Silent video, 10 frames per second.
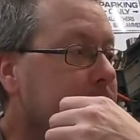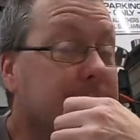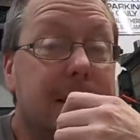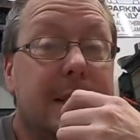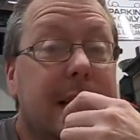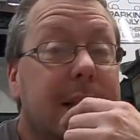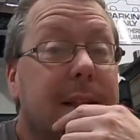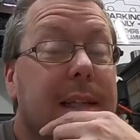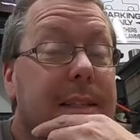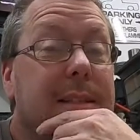this is taking
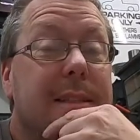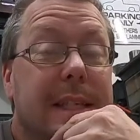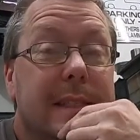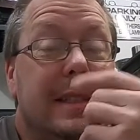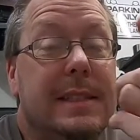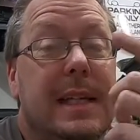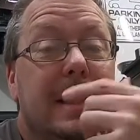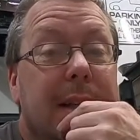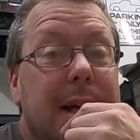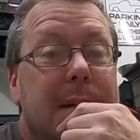a it's it's going to
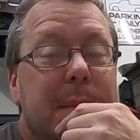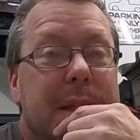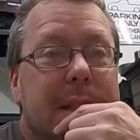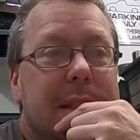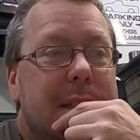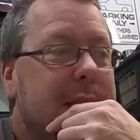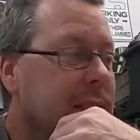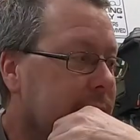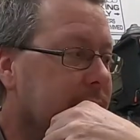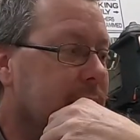take a lot because
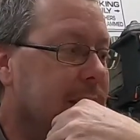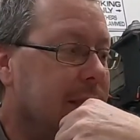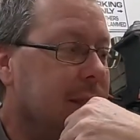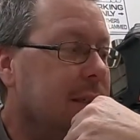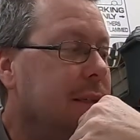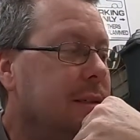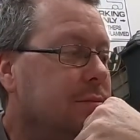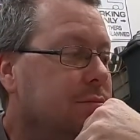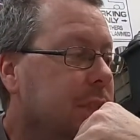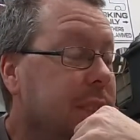
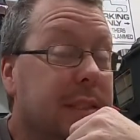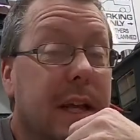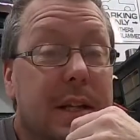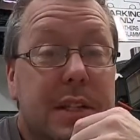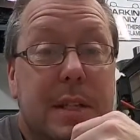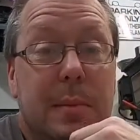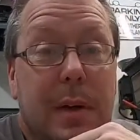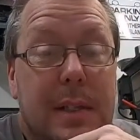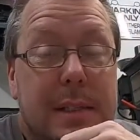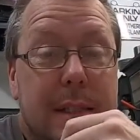it's not a cheap
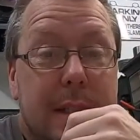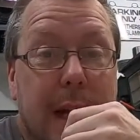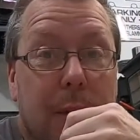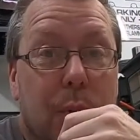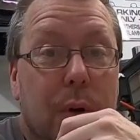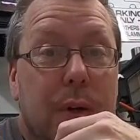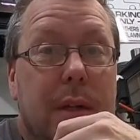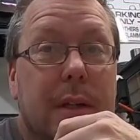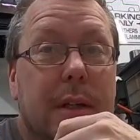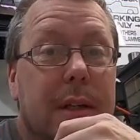process and I work
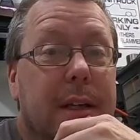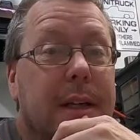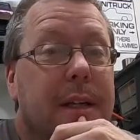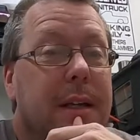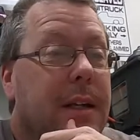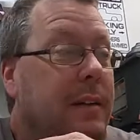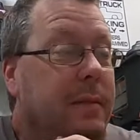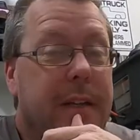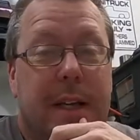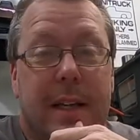
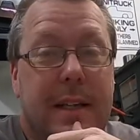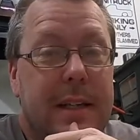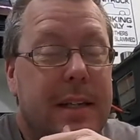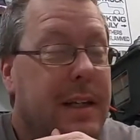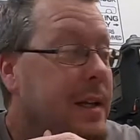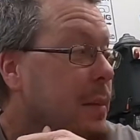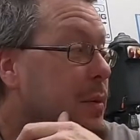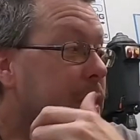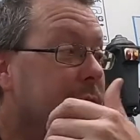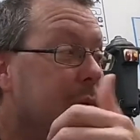every day and I
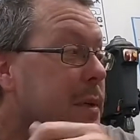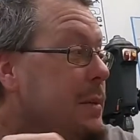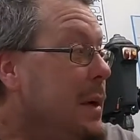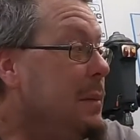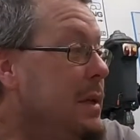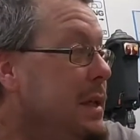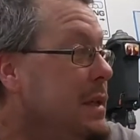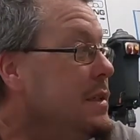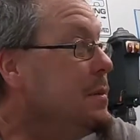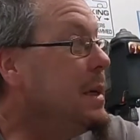put every bit of my money
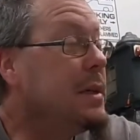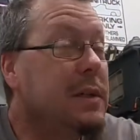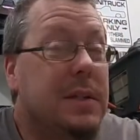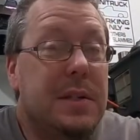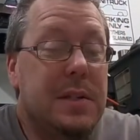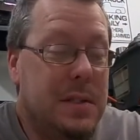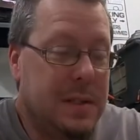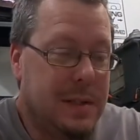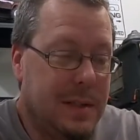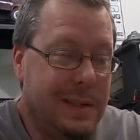into my cars.
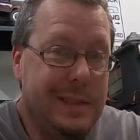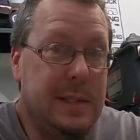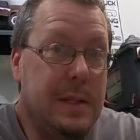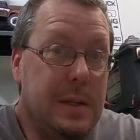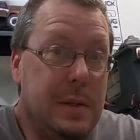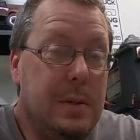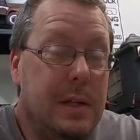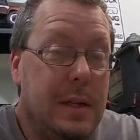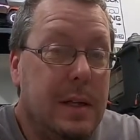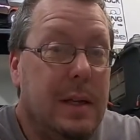So
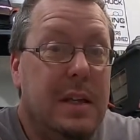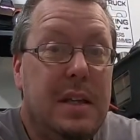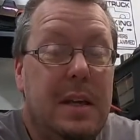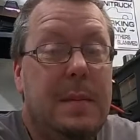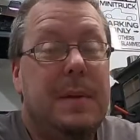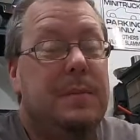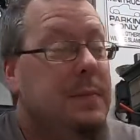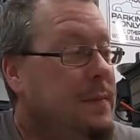I mean,